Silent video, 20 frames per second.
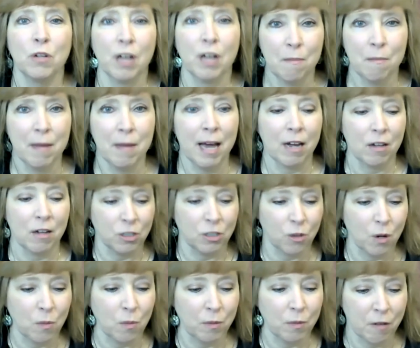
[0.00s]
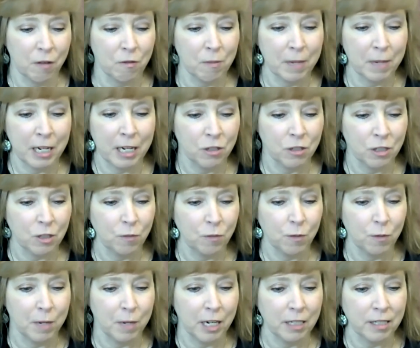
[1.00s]
we'll come back on screen with everybody in just a
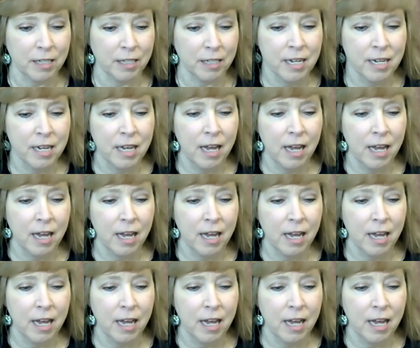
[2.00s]
few minutes.